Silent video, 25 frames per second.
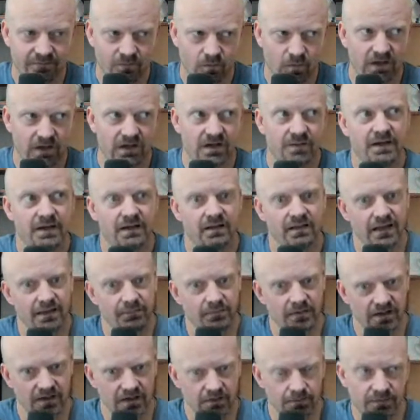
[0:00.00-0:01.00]
Why do you make
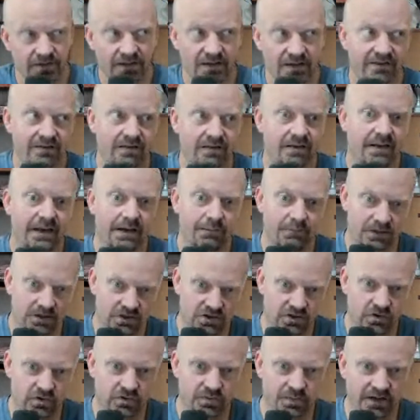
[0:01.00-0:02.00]
lemonade? Because lemon
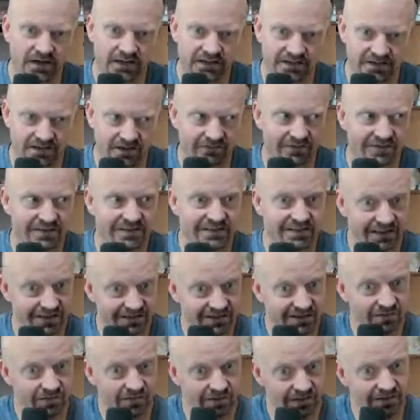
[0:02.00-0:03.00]
juice by itself
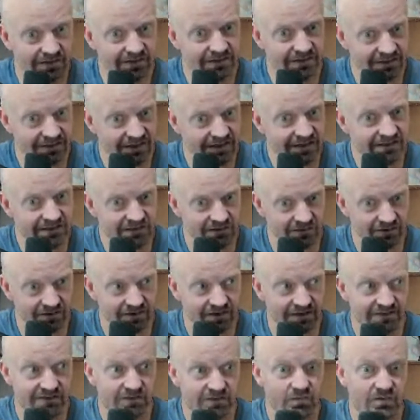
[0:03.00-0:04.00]
doesn't really taste good
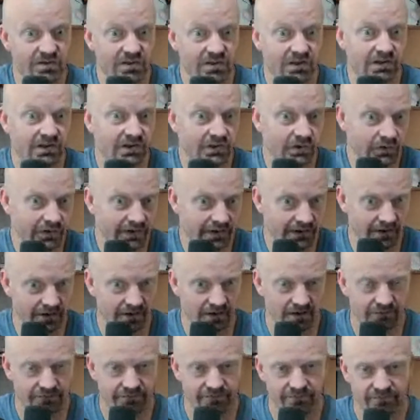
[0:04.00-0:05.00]
unless you dilute it
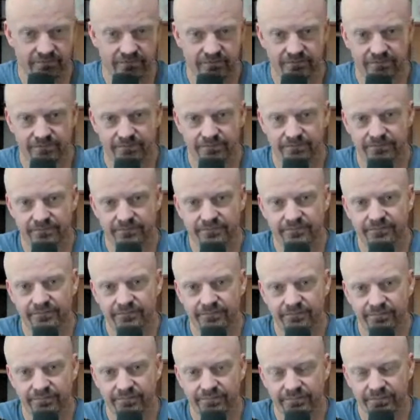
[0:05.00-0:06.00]
enough.
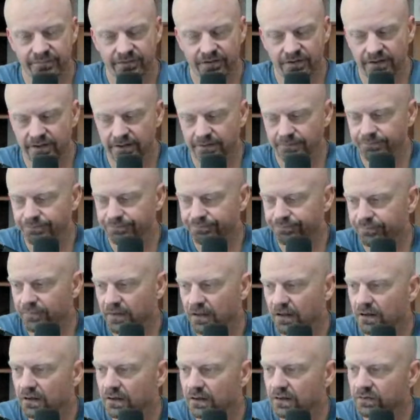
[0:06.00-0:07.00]
Okay?
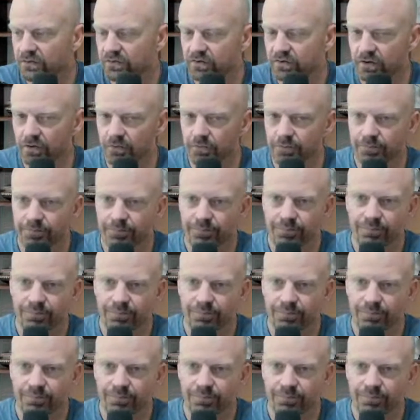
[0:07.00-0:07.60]
So,